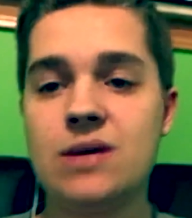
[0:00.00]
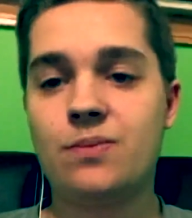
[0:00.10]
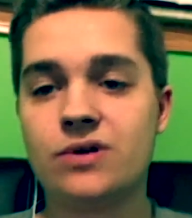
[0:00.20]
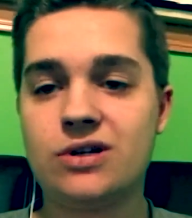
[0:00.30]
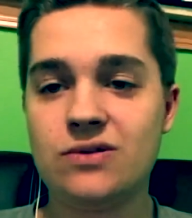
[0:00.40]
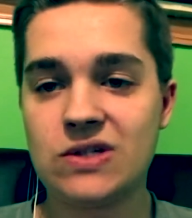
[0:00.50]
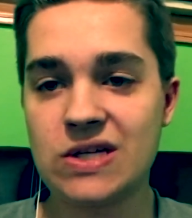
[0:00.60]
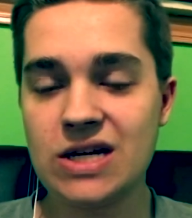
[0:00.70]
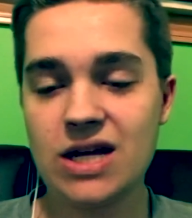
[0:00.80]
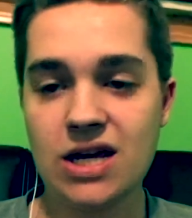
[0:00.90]
he produced
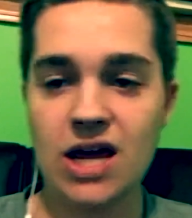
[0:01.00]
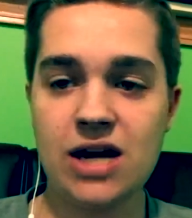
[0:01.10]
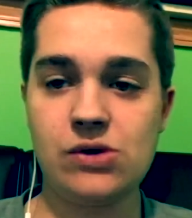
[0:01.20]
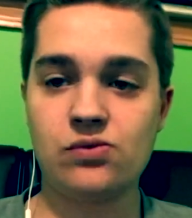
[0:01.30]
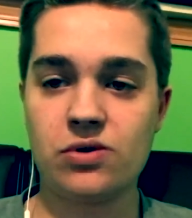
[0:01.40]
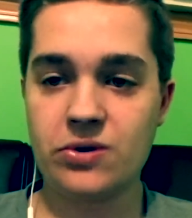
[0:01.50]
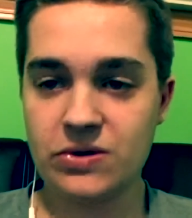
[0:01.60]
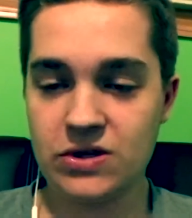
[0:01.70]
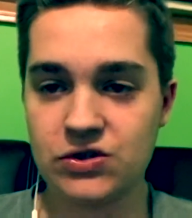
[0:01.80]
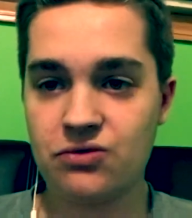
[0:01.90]
it, and he
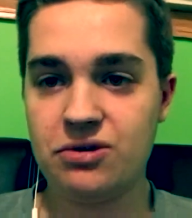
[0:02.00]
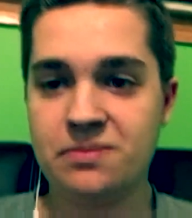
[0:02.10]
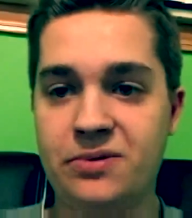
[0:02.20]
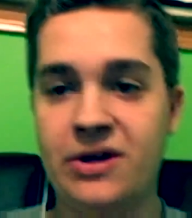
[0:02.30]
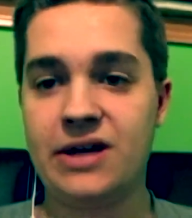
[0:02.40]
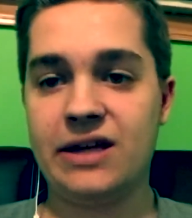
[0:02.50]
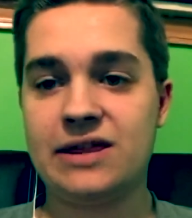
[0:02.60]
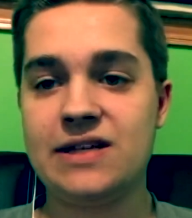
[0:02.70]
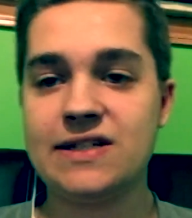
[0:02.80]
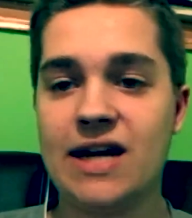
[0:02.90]
wrote the screenplay. Like,
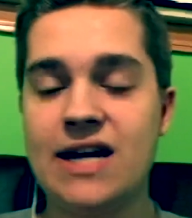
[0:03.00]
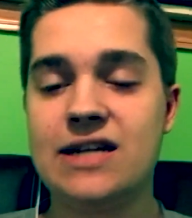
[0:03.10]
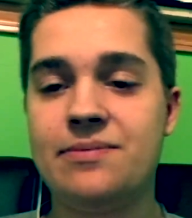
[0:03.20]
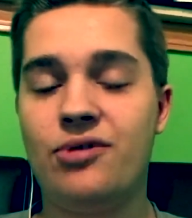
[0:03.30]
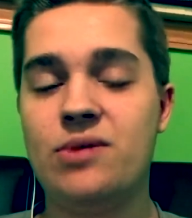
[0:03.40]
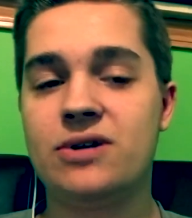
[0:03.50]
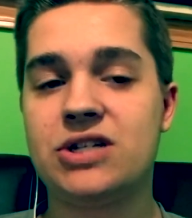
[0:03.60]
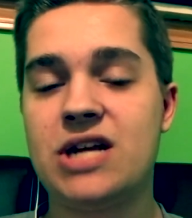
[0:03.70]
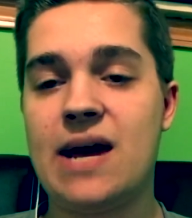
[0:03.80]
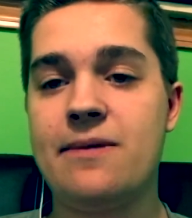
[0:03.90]
this guy did pretty
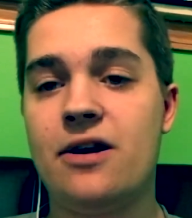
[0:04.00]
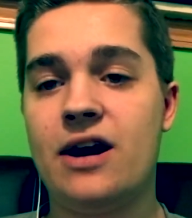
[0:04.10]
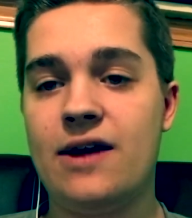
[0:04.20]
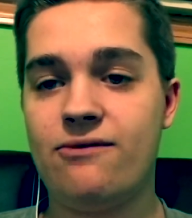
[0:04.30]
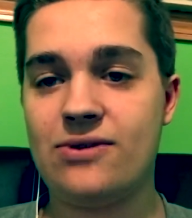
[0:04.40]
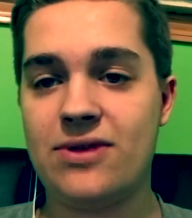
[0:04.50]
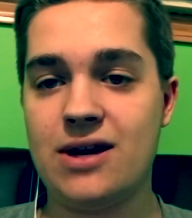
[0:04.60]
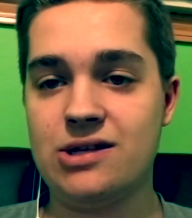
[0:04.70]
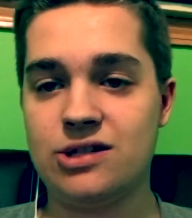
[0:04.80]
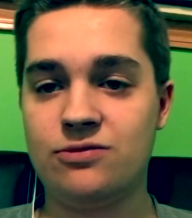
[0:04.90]
much damn near everything
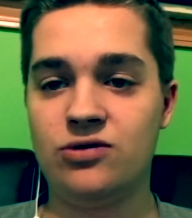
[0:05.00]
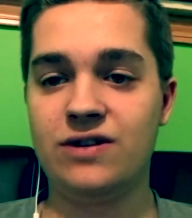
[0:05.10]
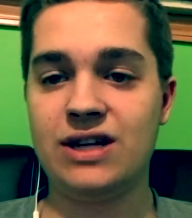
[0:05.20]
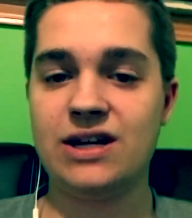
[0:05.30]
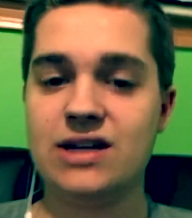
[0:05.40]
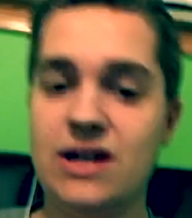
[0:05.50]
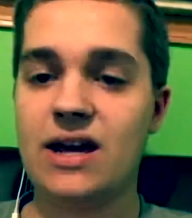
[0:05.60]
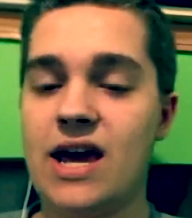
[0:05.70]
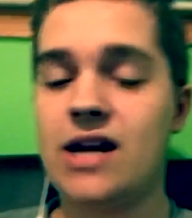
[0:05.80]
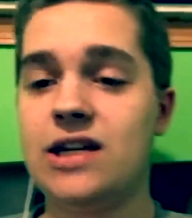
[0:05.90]
in this movie,
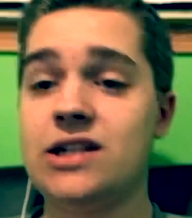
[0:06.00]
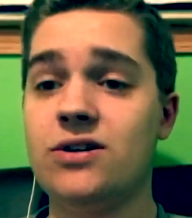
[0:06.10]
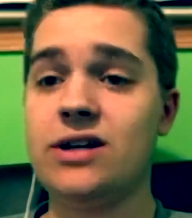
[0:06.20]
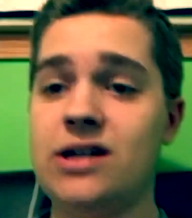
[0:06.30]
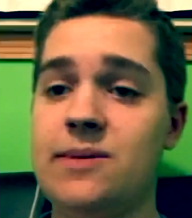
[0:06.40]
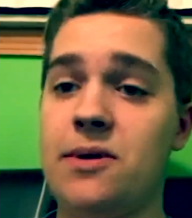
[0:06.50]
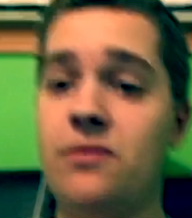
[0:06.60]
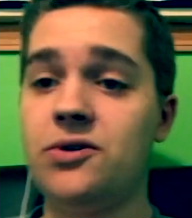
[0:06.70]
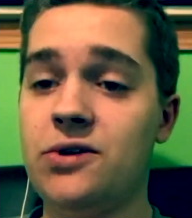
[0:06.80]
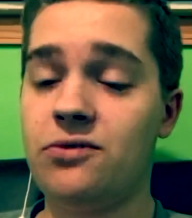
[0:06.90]
and it turned out to be
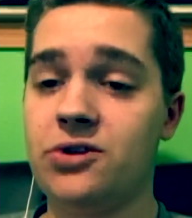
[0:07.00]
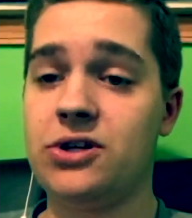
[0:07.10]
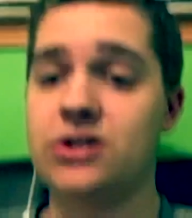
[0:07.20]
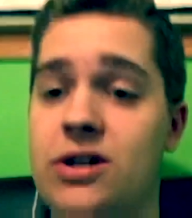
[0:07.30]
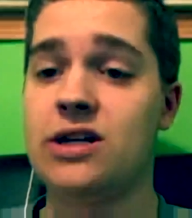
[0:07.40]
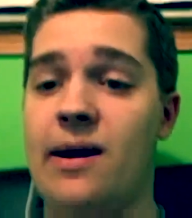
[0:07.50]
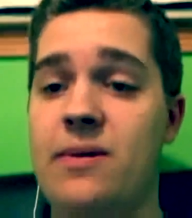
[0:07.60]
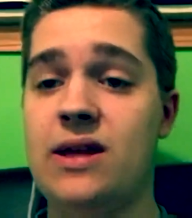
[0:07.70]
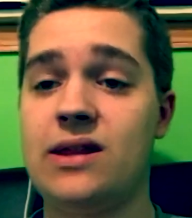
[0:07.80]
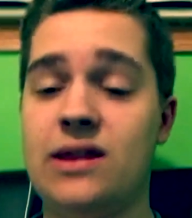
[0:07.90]
really, really good. I
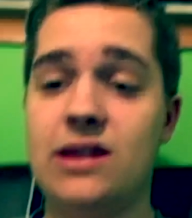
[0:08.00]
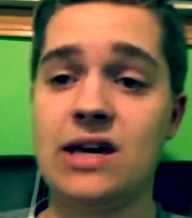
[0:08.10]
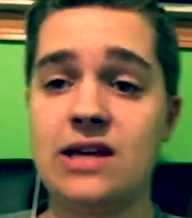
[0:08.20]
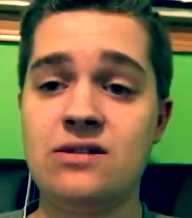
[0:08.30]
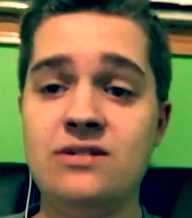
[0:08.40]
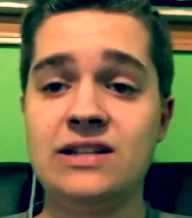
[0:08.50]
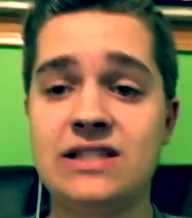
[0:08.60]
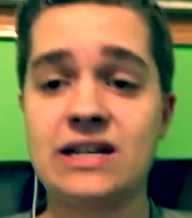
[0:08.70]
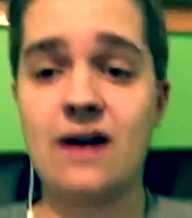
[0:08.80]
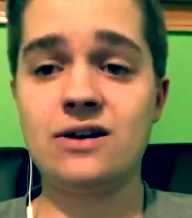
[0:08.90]
mean, it uses
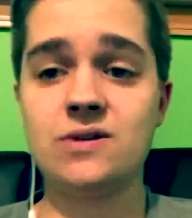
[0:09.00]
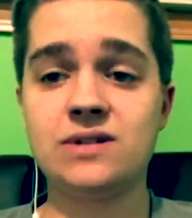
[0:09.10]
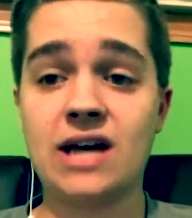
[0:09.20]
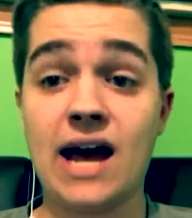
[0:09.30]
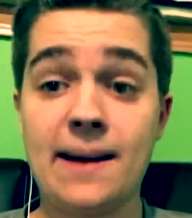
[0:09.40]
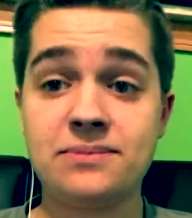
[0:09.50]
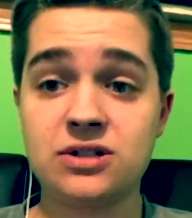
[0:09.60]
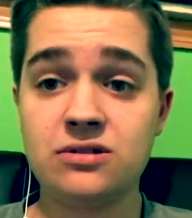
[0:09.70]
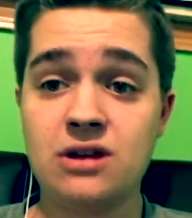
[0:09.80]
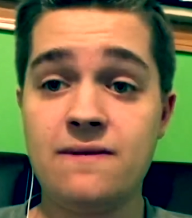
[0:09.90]
sound to its
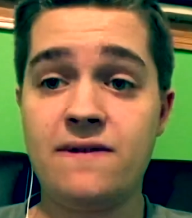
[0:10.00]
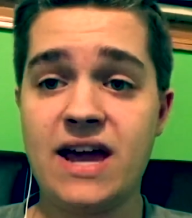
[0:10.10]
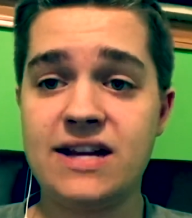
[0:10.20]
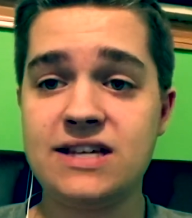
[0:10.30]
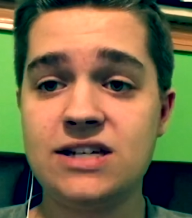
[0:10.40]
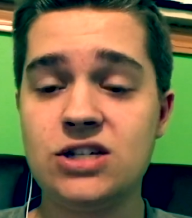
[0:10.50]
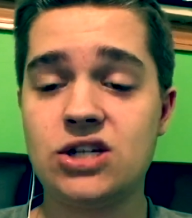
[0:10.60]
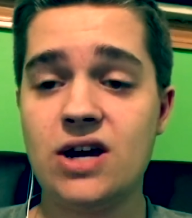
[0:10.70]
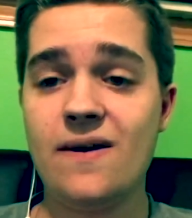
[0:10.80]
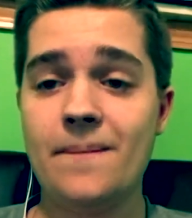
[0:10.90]
absolute advantage.